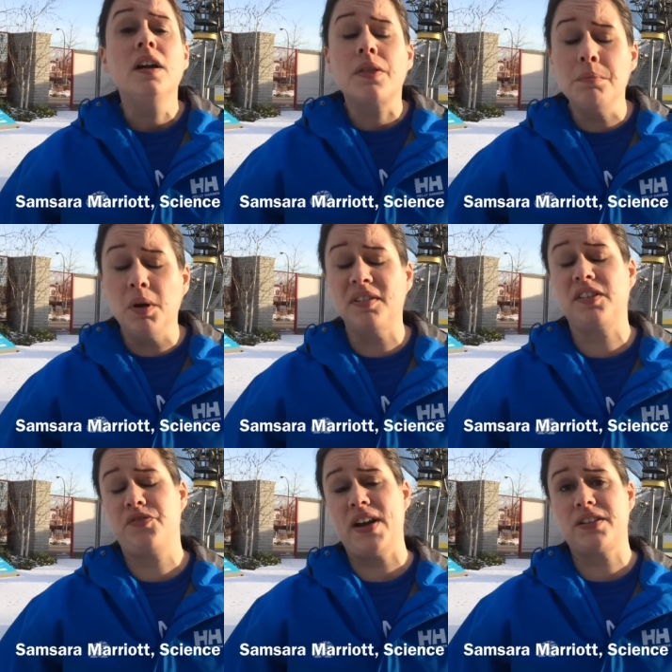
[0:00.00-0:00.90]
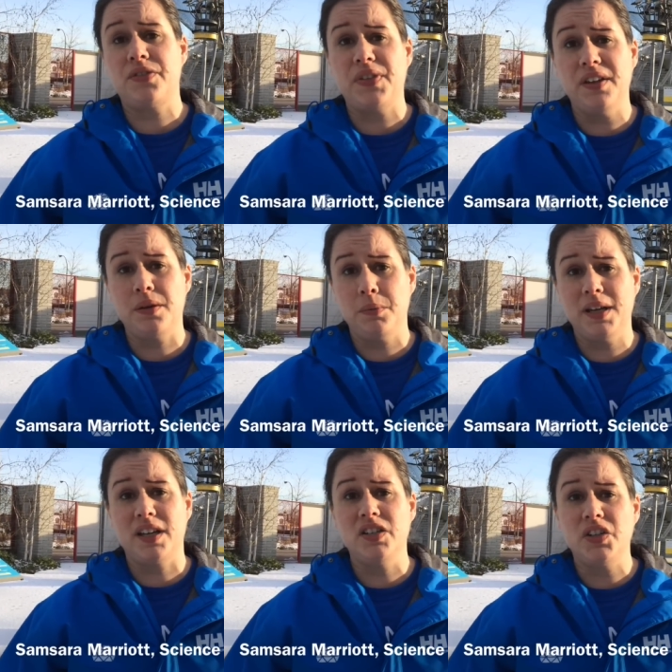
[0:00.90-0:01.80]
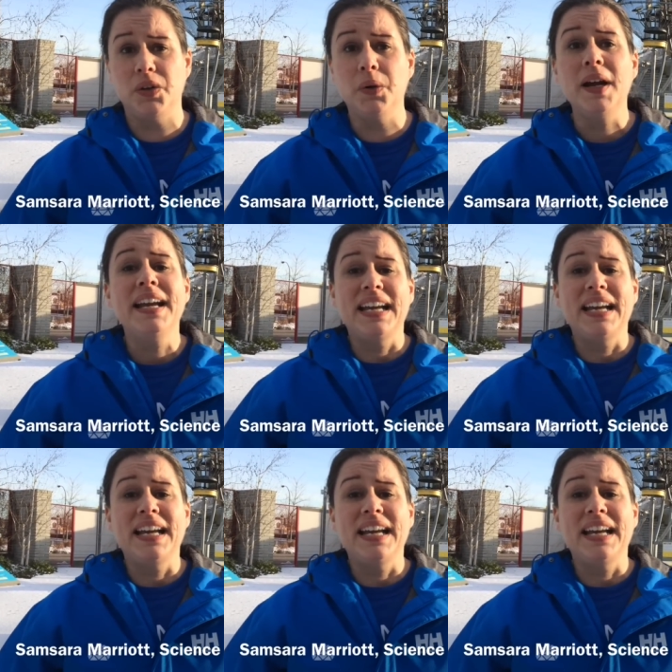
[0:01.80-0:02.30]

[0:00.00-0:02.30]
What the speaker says: the most effective thing that we can do